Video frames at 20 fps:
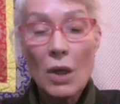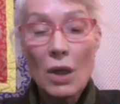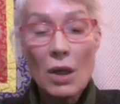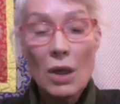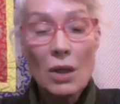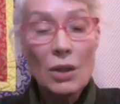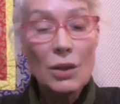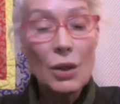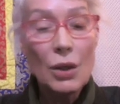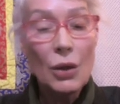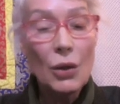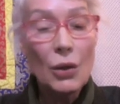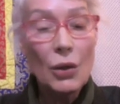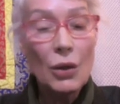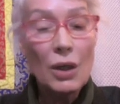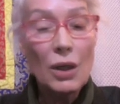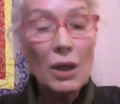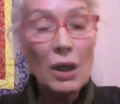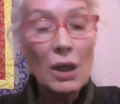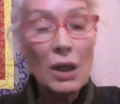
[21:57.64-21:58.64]
So
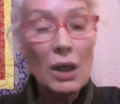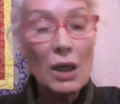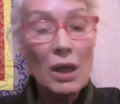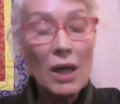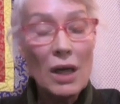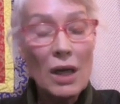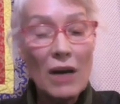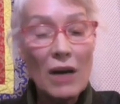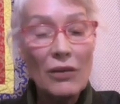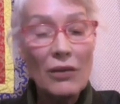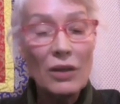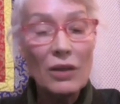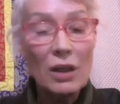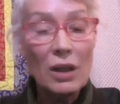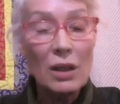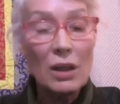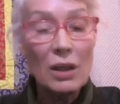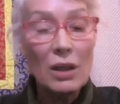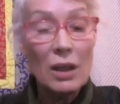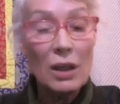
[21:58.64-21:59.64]
he gave
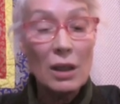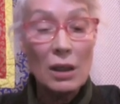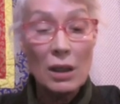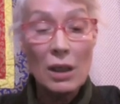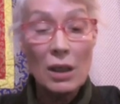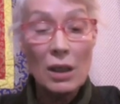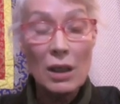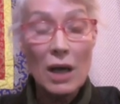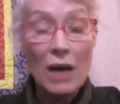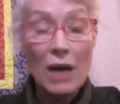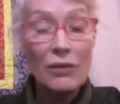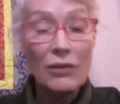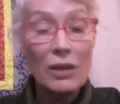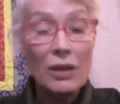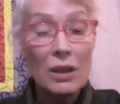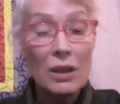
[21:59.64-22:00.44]
these